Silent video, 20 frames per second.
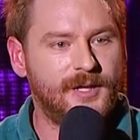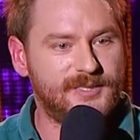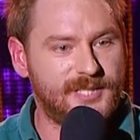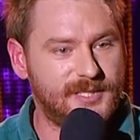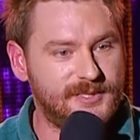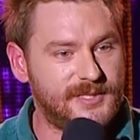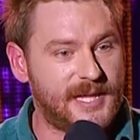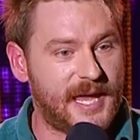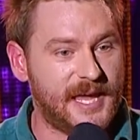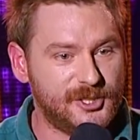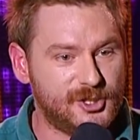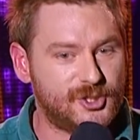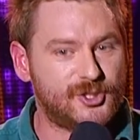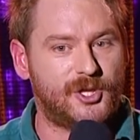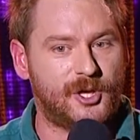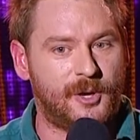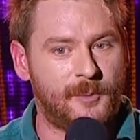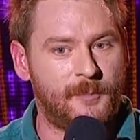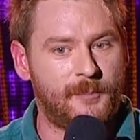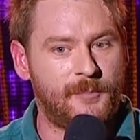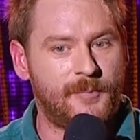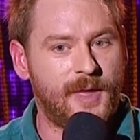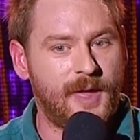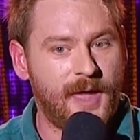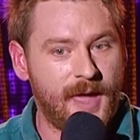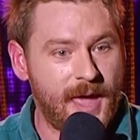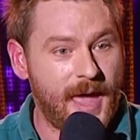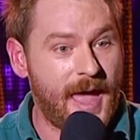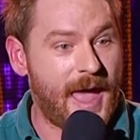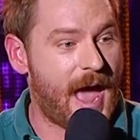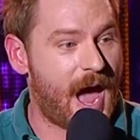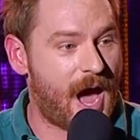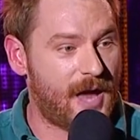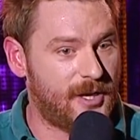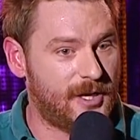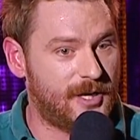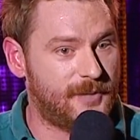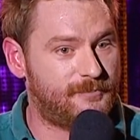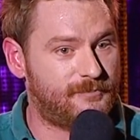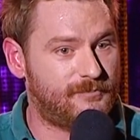to teach them how
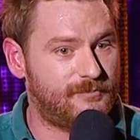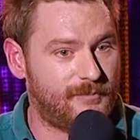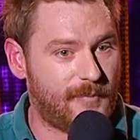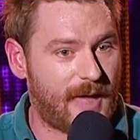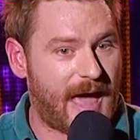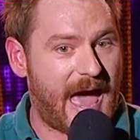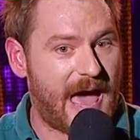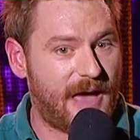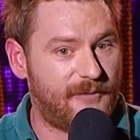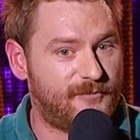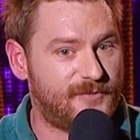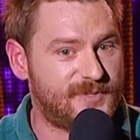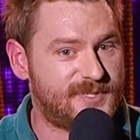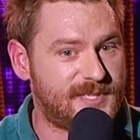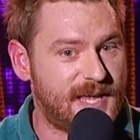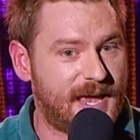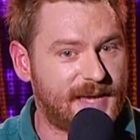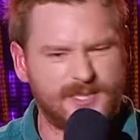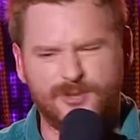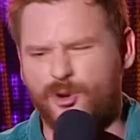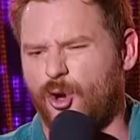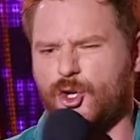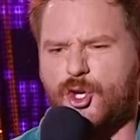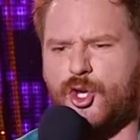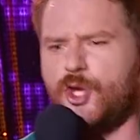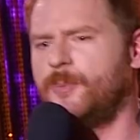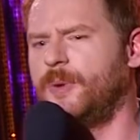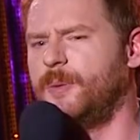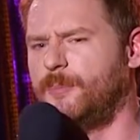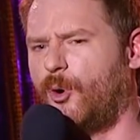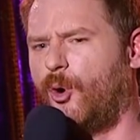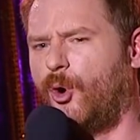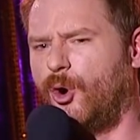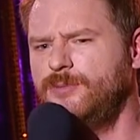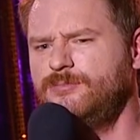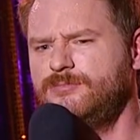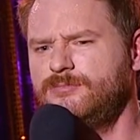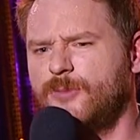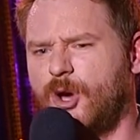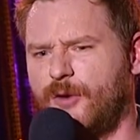to have sex. Not human
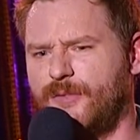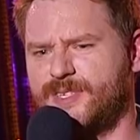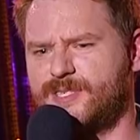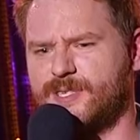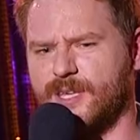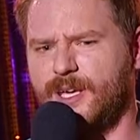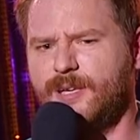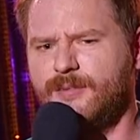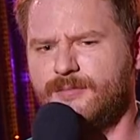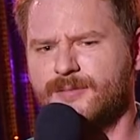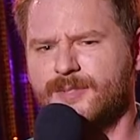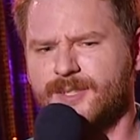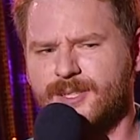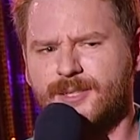porn, obviously.